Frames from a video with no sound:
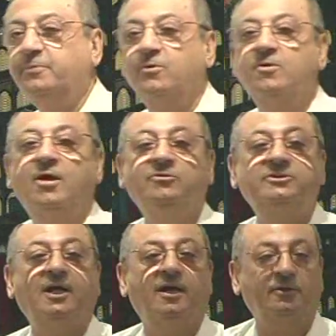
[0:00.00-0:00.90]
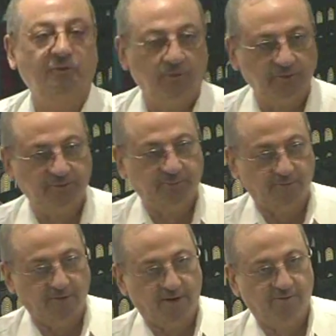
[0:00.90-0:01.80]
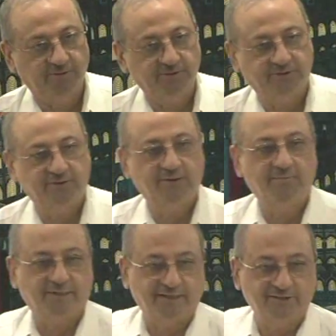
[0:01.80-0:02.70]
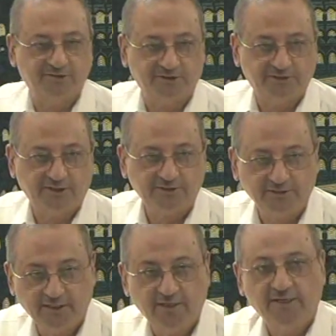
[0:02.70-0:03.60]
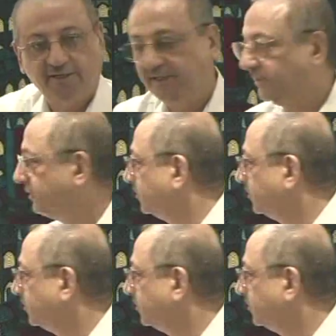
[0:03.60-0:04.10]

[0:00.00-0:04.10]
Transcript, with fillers: pronouns are those pronouns, brothers and sisters, it is